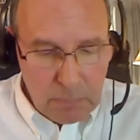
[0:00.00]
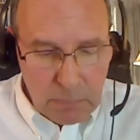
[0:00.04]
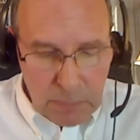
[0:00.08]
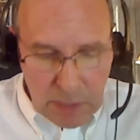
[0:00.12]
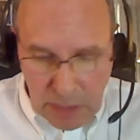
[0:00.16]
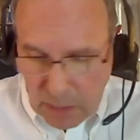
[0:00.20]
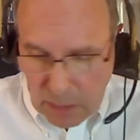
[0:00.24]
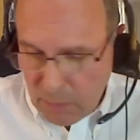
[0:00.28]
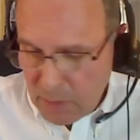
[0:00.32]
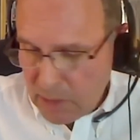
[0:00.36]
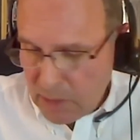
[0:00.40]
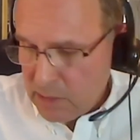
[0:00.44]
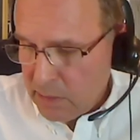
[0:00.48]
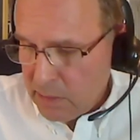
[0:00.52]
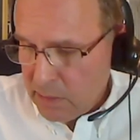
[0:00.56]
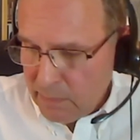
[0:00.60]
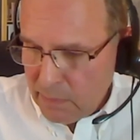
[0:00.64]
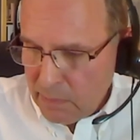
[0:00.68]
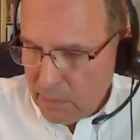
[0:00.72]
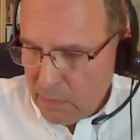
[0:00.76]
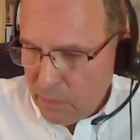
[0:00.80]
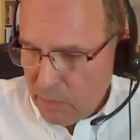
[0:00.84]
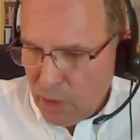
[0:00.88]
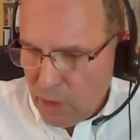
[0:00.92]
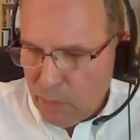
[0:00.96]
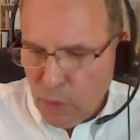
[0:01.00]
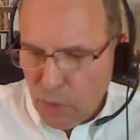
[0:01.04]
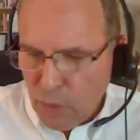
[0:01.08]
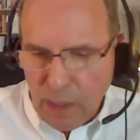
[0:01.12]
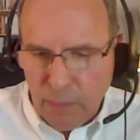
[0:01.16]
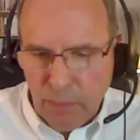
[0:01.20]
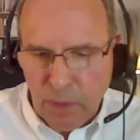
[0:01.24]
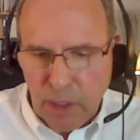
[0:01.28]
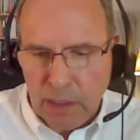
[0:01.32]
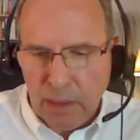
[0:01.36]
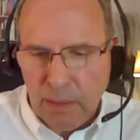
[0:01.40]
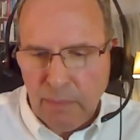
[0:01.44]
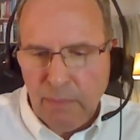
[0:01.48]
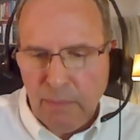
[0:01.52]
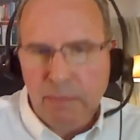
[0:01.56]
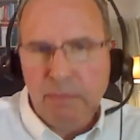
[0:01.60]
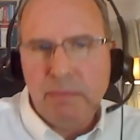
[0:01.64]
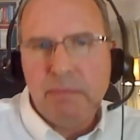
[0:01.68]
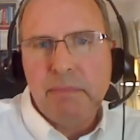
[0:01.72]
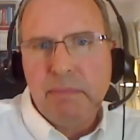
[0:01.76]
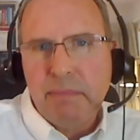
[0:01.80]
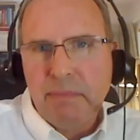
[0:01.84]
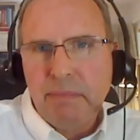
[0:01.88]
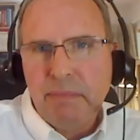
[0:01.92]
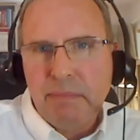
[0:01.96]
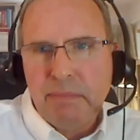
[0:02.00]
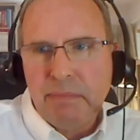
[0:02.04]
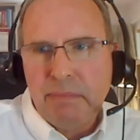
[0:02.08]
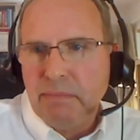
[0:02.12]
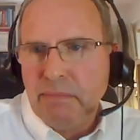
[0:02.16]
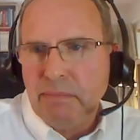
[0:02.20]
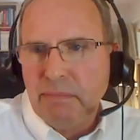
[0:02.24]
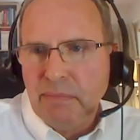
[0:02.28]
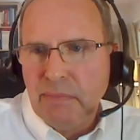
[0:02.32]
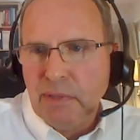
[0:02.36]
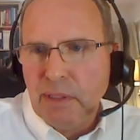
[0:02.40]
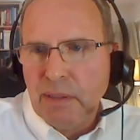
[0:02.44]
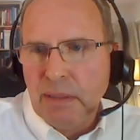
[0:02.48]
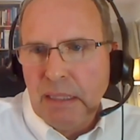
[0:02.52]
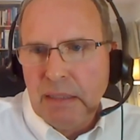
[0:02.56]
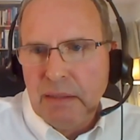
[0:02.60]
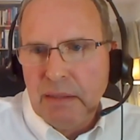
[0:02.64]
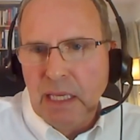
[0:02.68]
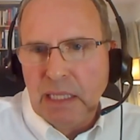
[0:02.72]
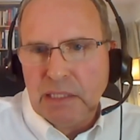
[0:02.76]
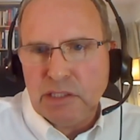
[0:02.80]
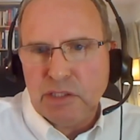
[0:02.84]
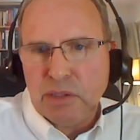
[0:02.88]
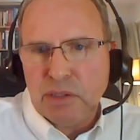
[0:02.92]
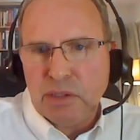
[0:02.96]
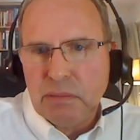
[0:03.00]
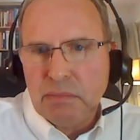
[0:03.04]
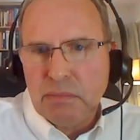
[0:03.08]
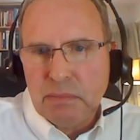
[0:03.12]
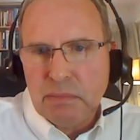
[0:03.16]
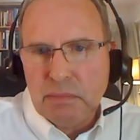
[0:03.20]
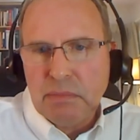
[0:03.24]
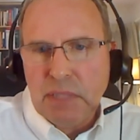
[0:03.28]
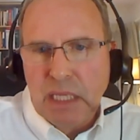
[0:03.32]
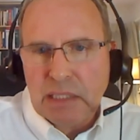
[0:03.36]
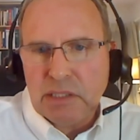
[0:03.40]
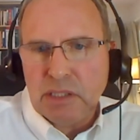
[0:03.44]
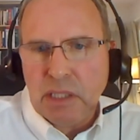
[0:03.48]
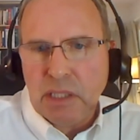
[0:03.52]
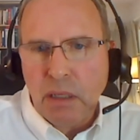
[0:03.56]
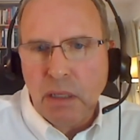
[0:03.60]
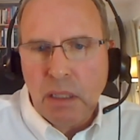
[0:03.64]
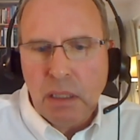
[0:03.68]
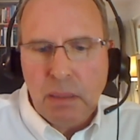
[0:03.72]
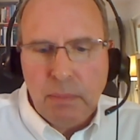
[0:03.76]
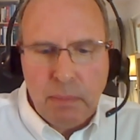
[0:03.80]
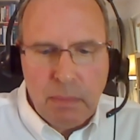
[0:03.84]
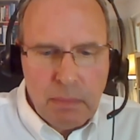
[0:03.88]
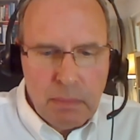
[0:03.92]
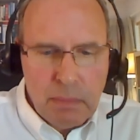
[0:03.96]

anyways, I'm rambling. Thanks. Thanks, Gary.